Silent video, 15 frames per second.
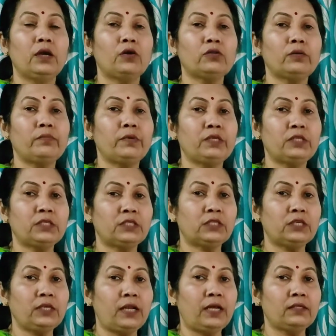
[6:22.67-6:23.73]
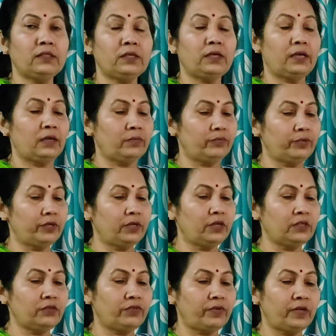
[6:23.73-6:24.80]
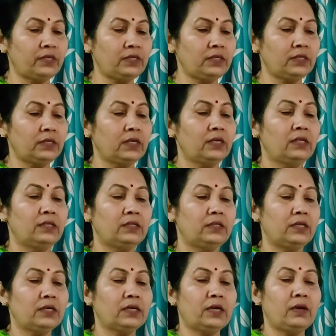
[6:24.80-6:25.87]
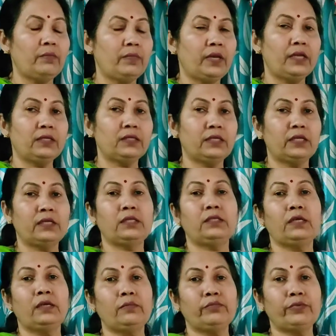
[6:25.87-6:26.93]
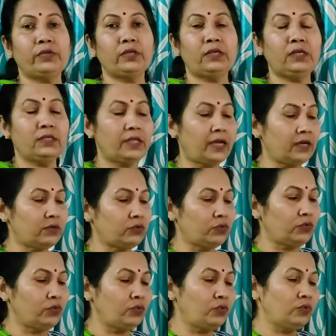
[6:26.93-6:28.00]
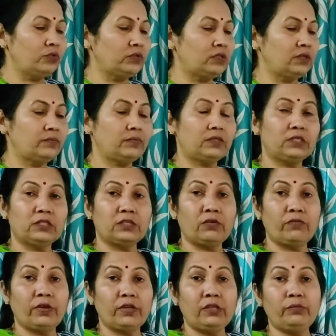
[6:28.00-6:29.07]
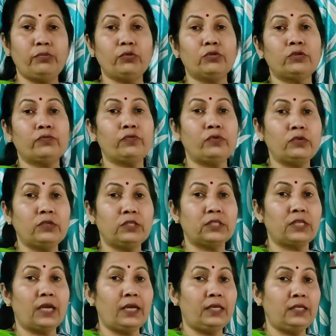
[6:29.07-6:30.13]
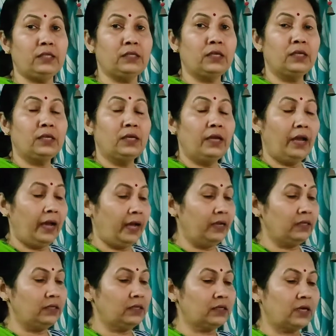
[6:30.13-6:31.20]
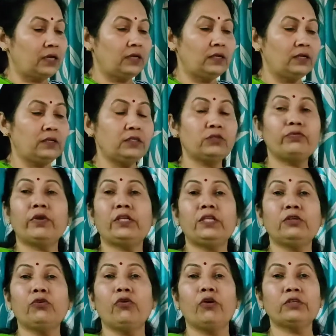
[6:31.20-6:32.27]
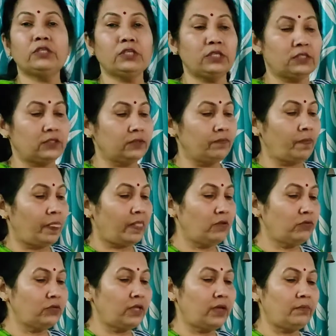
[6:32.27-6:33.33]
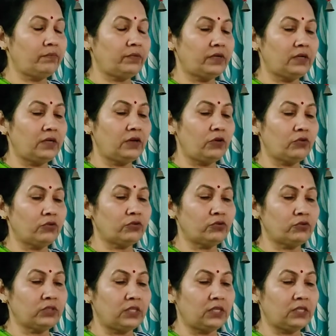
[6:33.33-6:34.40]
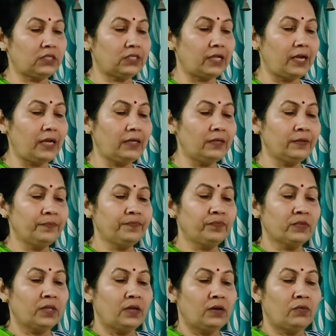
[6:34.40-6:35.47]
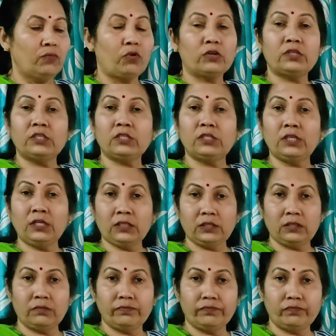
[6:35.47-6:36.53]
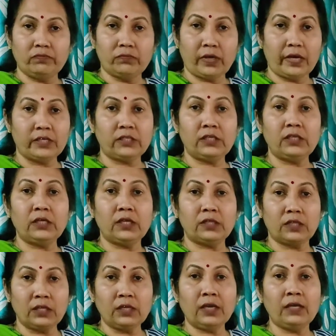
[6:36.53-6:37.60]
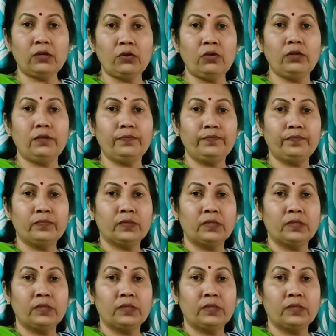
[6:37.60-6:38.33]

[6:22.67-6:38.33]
now the minister and the emperor's friend, they come and tell the emperor that, oh, it is a very beautiful design and the color is very gorgeous. So the emperor also thinks that, what is this? I see nothing at all,